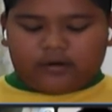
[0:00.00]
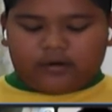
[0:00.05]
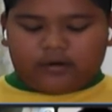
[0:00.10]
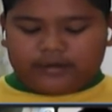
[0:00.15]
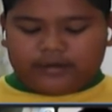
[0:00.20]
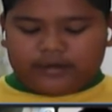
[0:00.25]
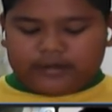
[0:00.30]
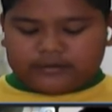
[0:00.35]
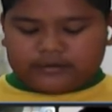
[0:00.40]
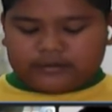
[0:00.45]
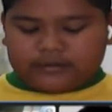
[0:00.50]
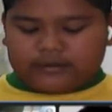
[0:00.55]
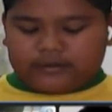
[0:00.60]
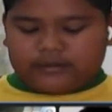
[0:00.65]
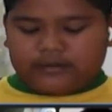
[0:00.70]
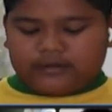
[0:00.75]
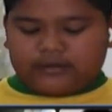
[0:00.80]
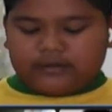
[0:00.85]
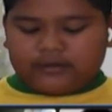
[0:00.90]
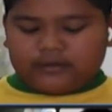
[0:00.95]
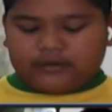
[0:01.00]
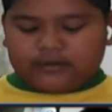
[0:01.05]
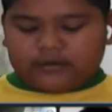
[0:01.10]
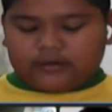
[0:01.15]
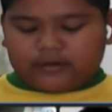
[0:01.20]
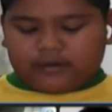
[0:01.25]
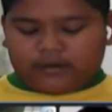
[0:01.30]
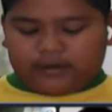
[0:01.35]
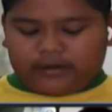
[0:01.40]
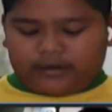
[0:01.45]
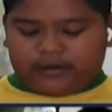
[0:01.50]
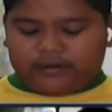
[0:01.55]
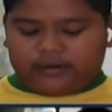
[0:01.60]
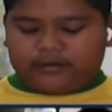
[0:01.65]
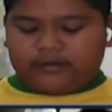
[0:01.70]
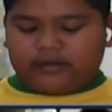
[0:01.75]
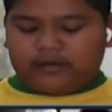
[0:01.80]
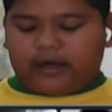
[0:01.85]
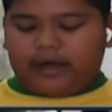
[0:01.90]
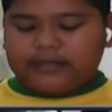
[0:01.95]
Oh, yes.
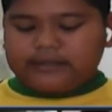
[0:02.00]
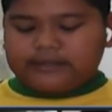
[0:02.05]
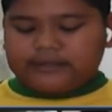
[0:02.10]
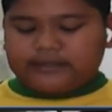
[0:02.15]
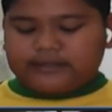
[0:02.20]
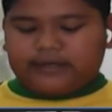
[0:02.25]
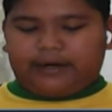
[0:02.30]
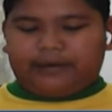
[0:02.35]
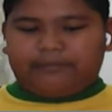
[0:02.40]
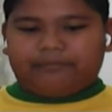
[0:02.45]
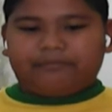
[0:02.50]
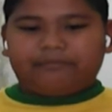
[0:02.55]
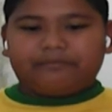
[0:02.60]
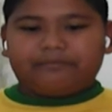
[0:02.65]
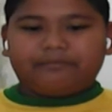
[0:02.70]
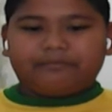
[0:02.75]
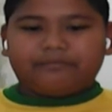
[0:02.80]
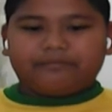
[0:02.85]
And ice cream.